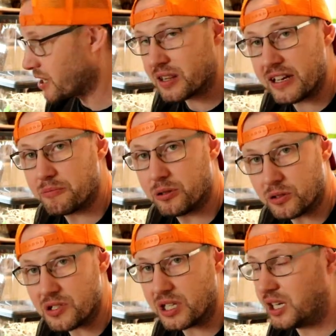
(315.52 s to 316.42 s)

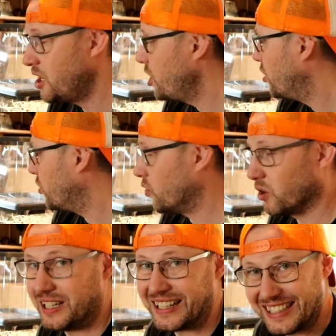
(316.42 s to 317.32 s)
Theraphosa, or
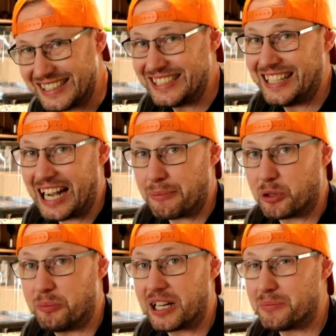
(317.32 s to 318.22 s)
like
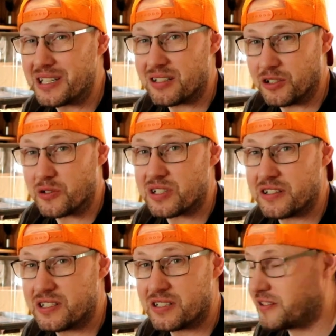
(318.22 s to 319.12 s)
Aplopelma, you know,
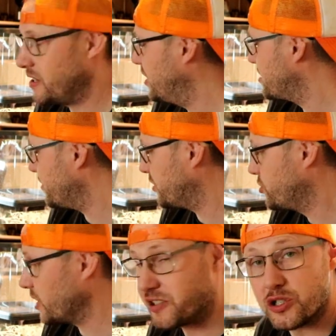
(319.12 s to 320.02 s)

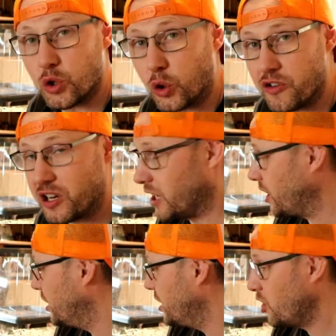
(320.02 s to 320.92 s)
Sericopelma
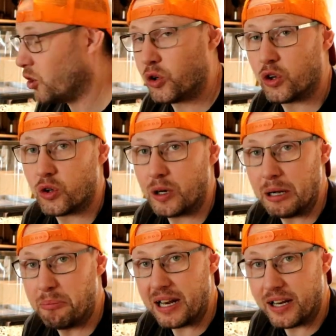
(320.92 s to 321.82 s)
dorei, or
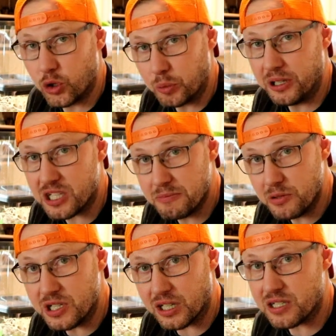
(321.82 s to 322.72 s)
Pelanobius
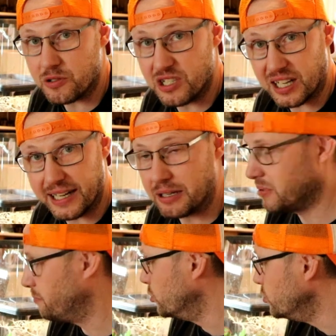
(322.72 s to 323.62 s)
muticus, which is a king
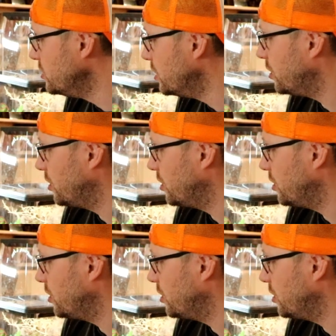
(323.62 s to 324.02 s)
baboon.